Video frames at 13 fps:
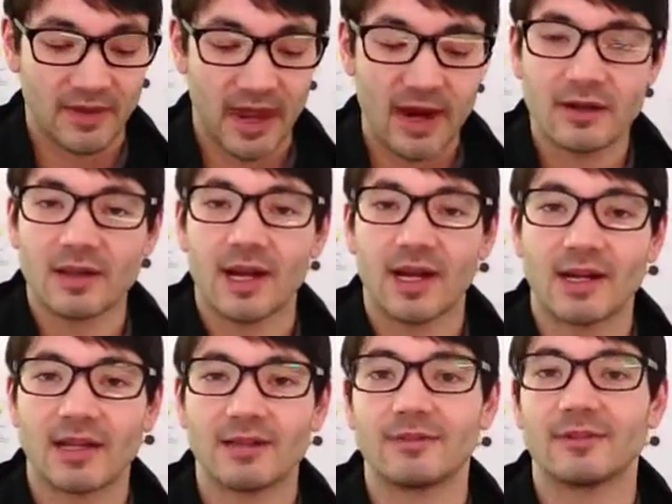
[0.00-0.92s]
airline,
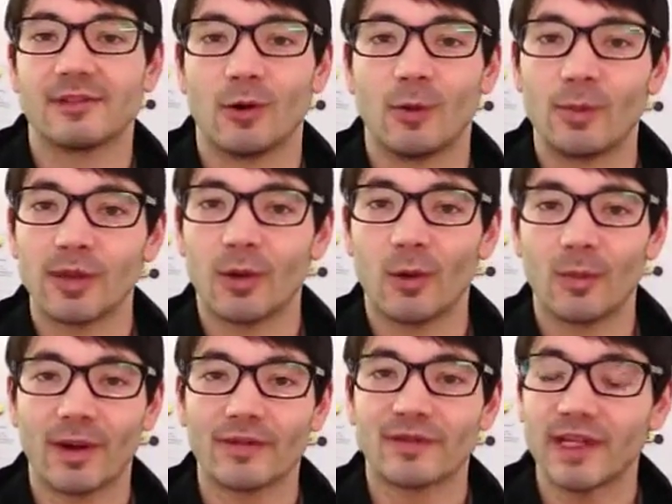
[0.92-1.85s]
and lo and
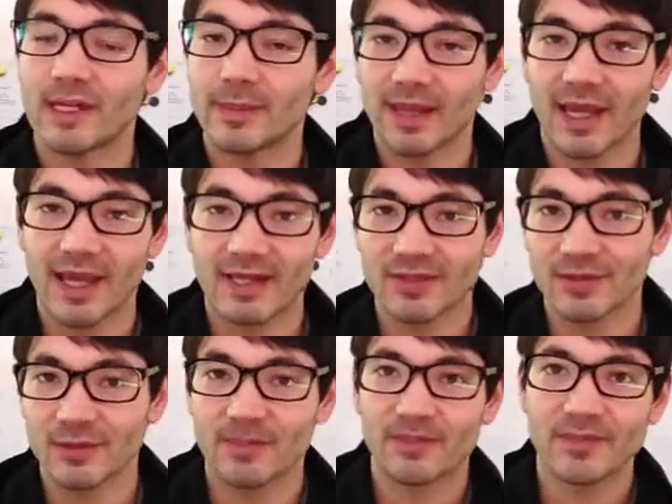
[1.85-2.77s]
behold, my flight had been
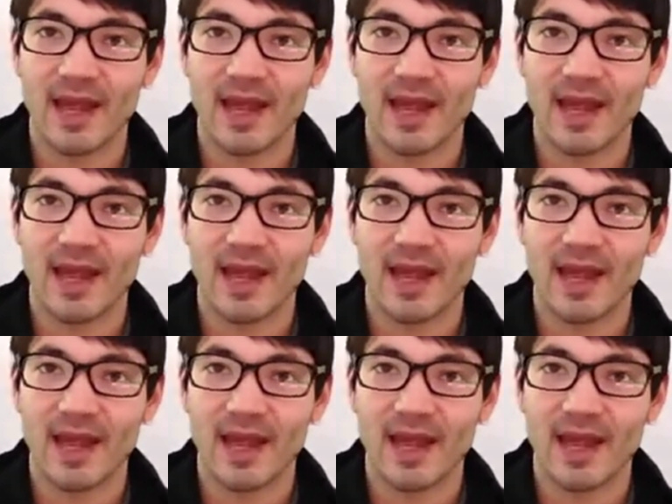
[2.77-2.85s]
canceled.